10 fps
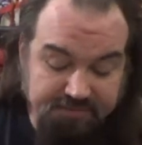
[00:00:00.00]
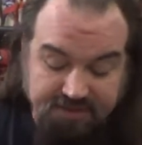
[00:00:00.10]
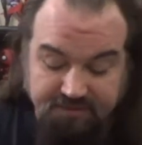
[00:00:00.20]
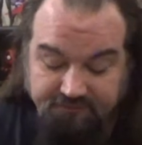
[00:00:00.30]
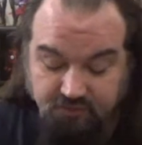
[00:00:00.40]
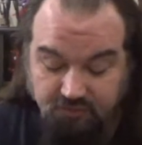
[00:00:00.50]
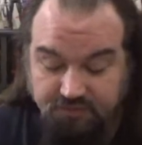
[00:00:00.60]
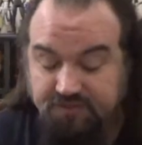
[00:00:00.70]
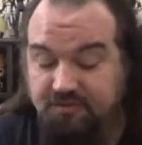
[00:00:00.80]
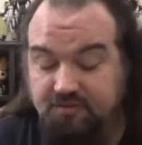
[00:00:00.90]
but of
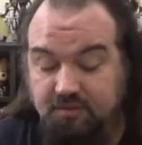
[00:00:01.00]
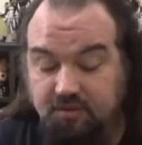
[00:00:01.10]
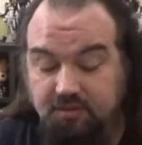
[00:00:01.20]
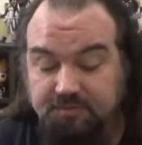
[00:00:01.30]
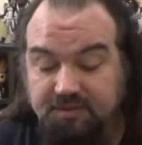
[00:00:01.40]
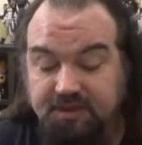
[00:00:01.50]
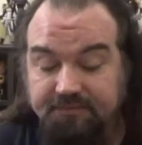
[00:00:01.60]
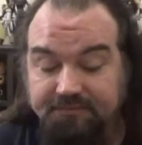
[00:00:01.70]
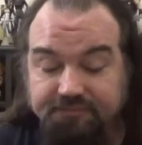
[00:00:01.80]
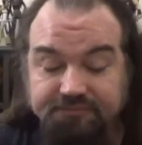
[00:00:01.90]
course,
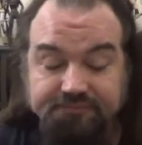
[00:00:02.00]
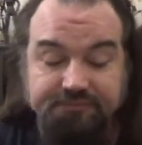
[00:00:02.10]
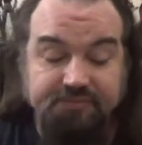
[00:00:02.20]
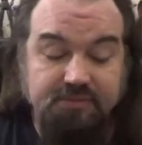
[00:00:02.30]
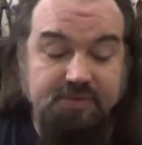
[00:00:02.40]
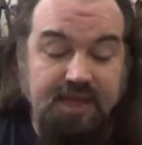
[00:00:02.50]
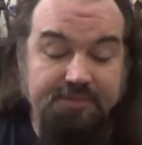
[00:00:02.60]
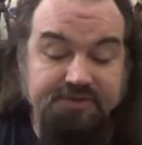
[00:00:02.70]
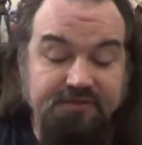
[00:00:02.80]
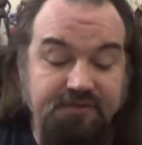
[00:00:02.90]
Apogee's